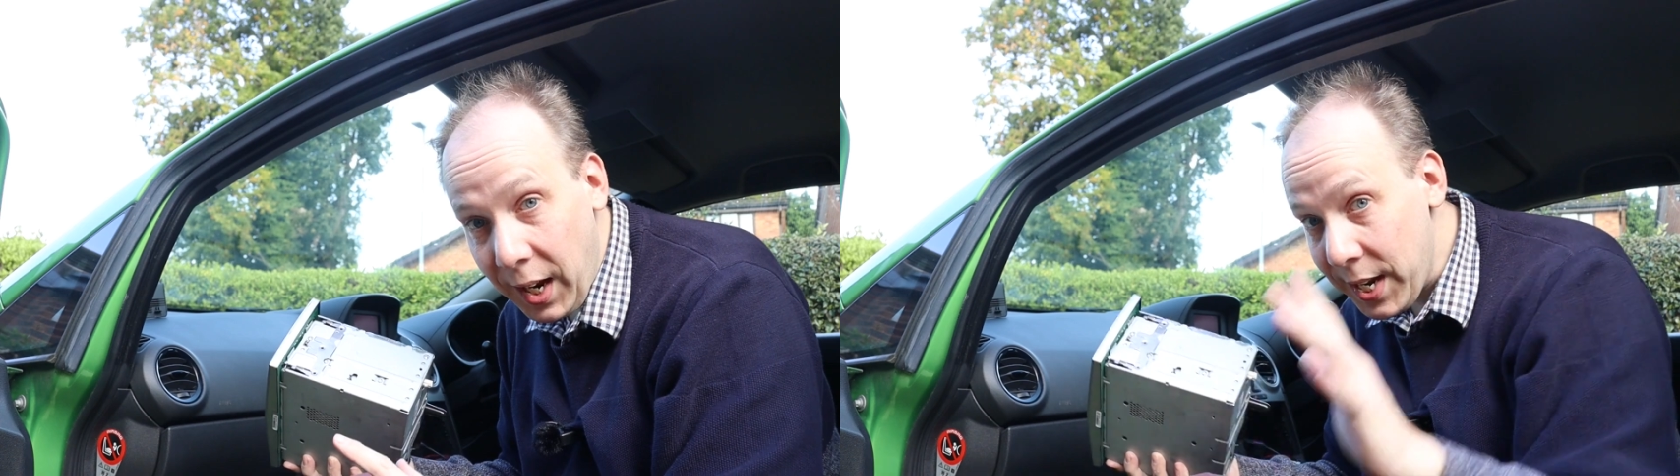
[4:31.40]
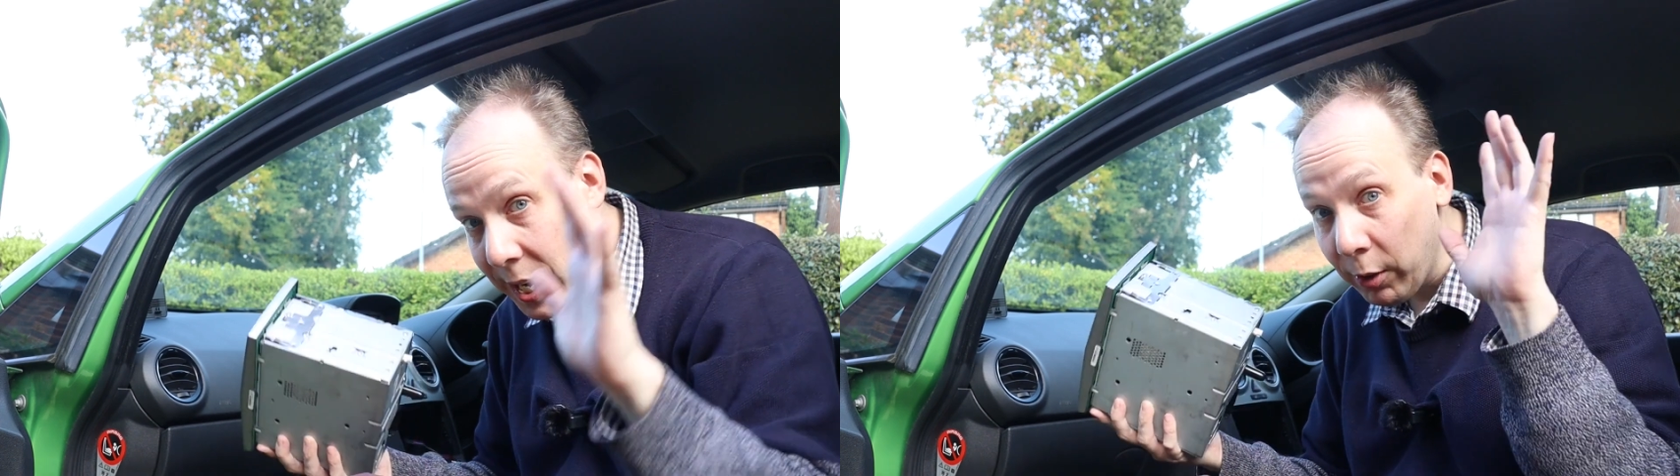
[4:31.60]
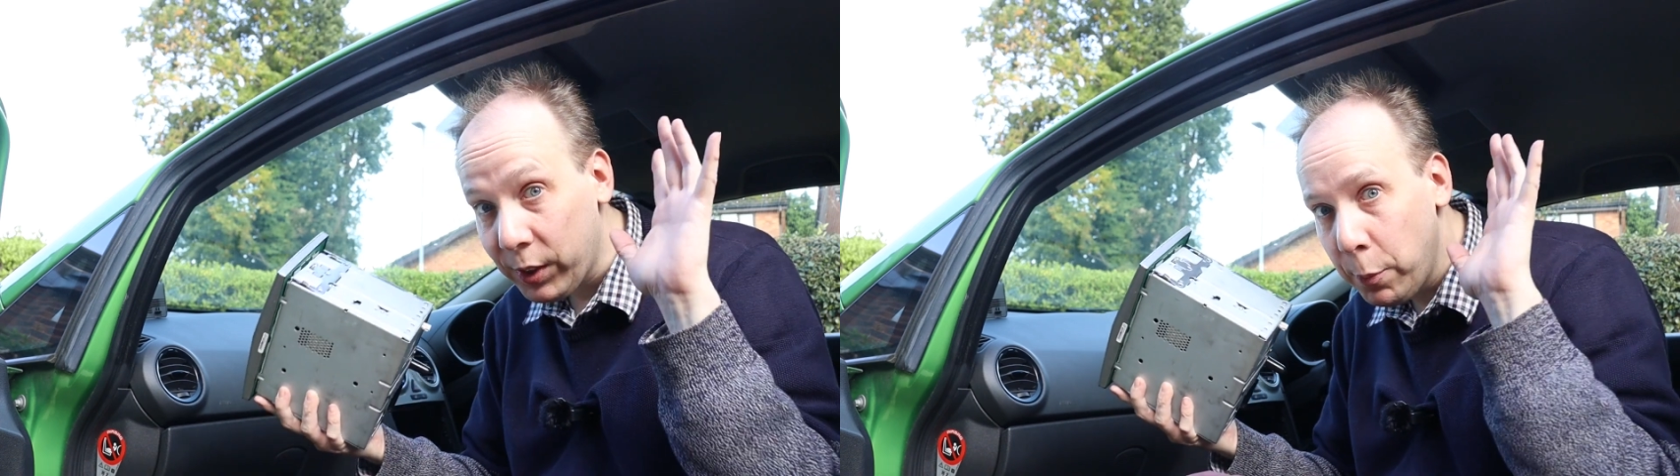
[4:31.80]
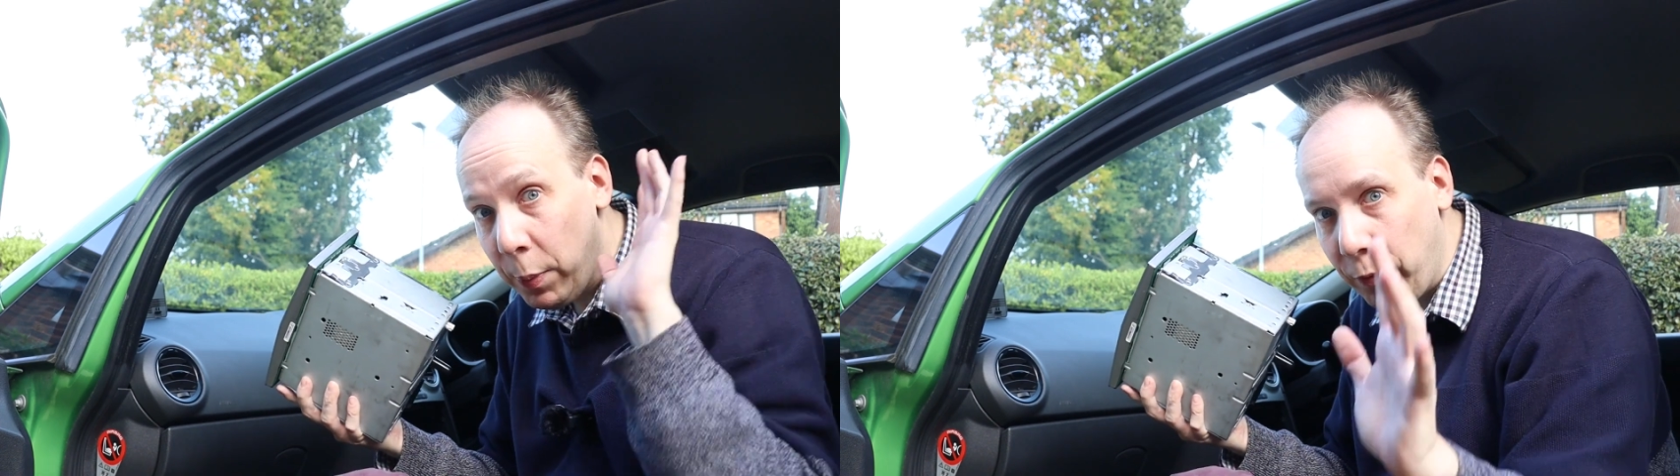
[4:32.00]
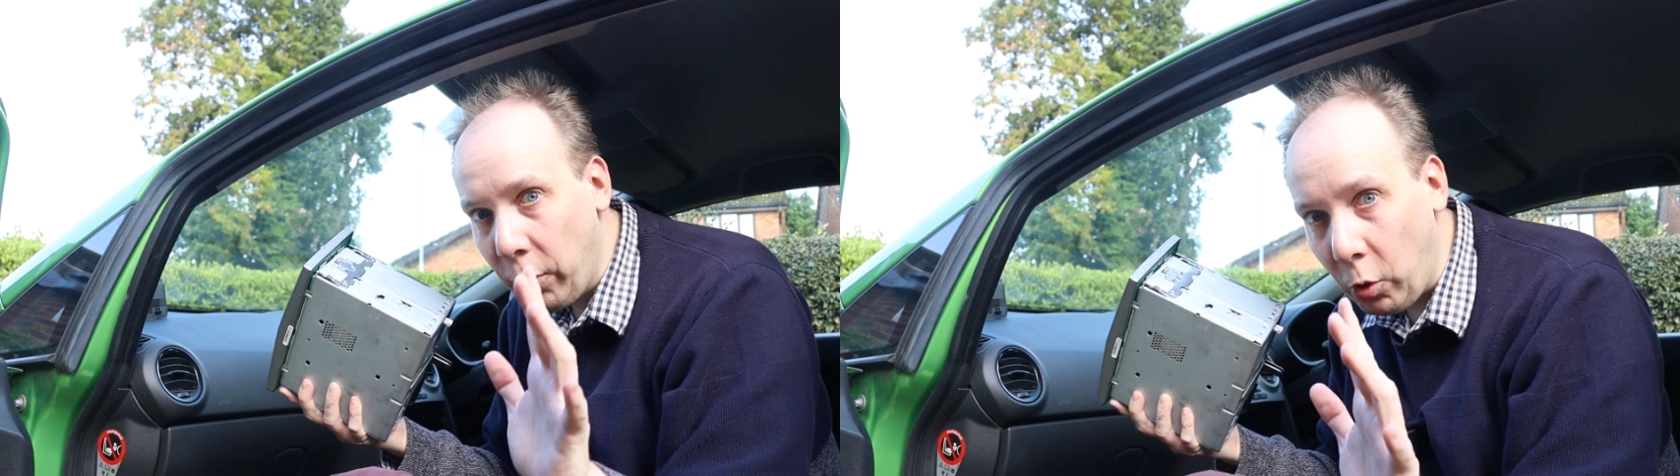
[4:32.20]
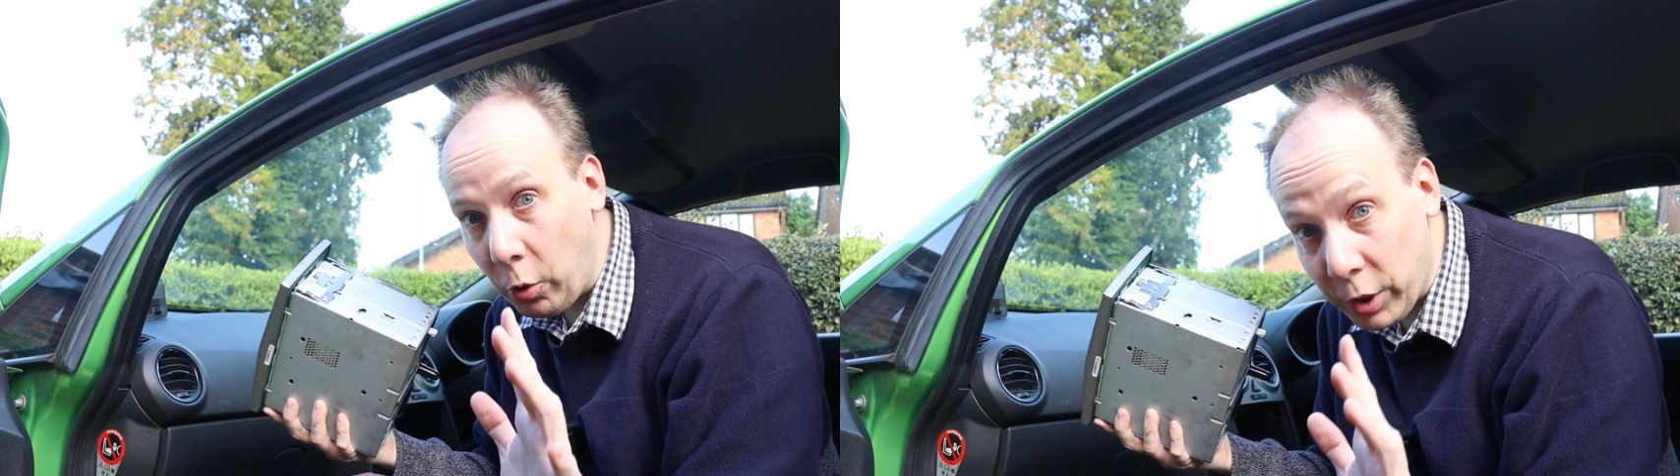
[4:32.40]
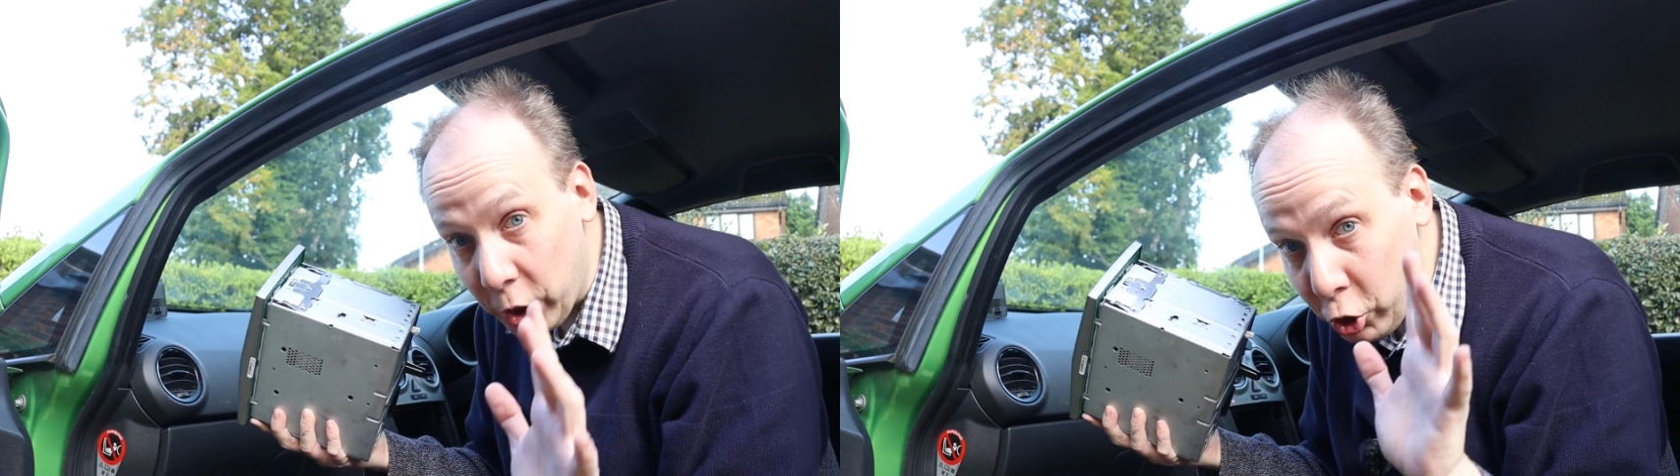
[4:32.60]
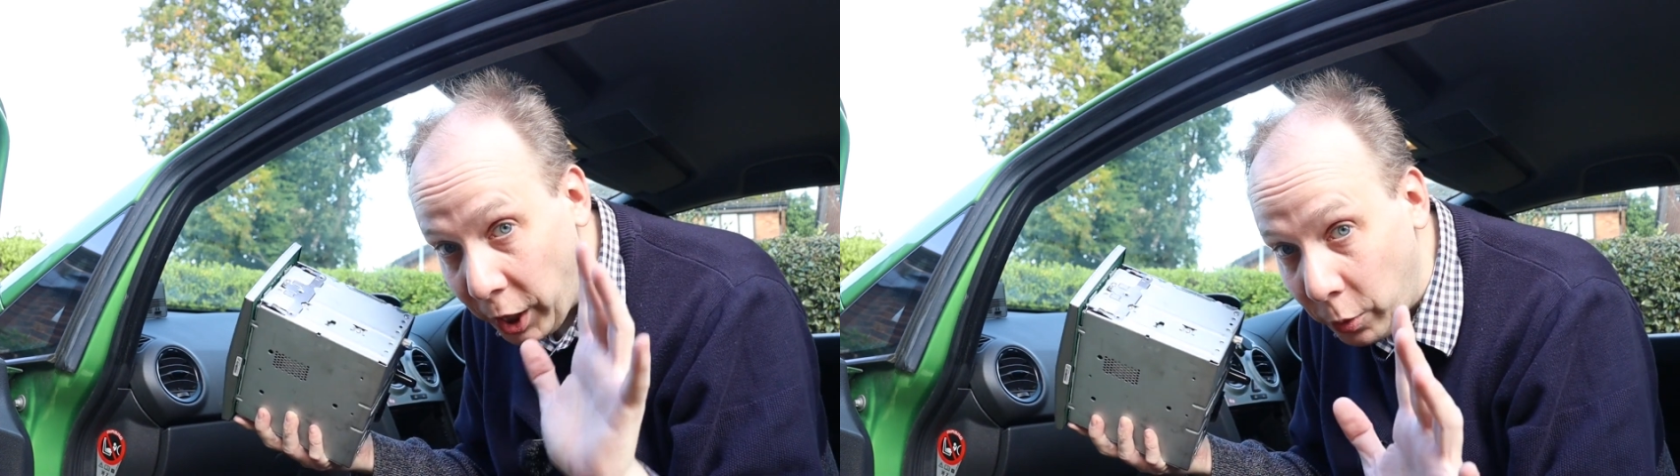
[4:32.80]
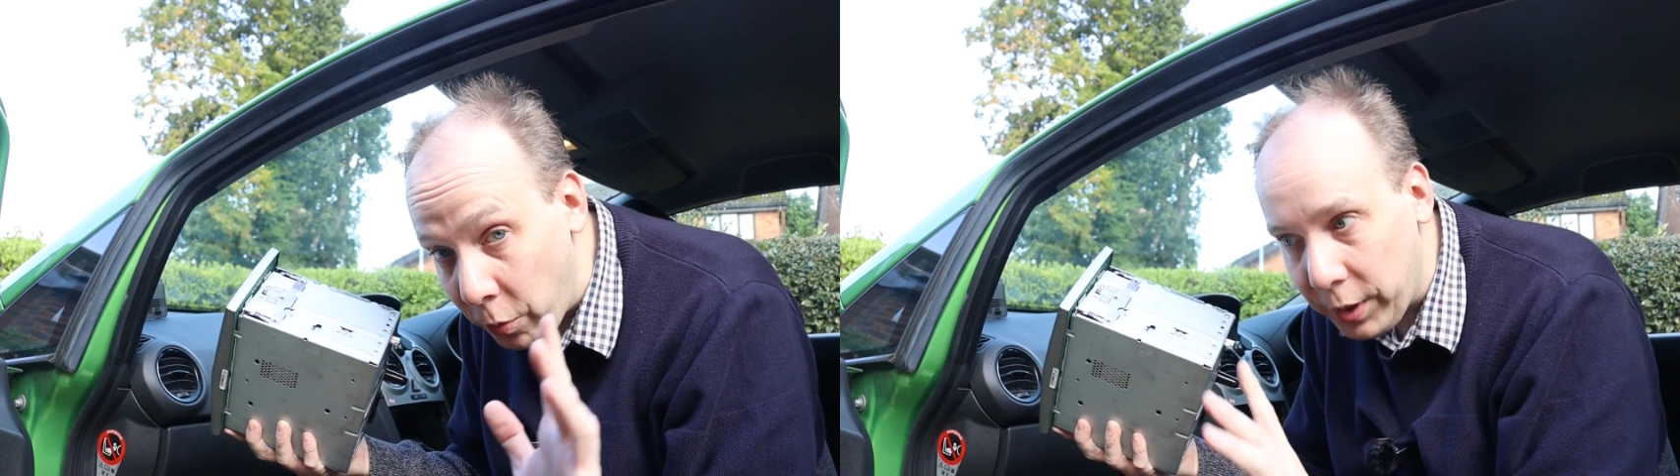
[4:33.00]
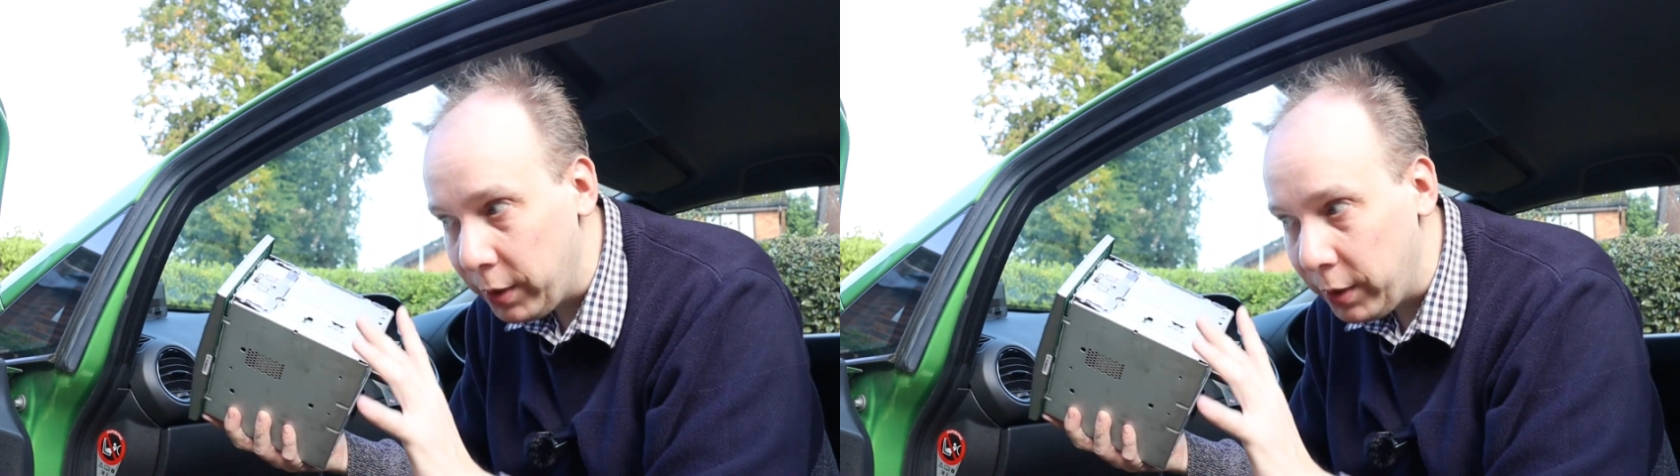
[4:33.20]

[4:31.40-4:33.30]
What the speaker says: Now, I've said before on this channel that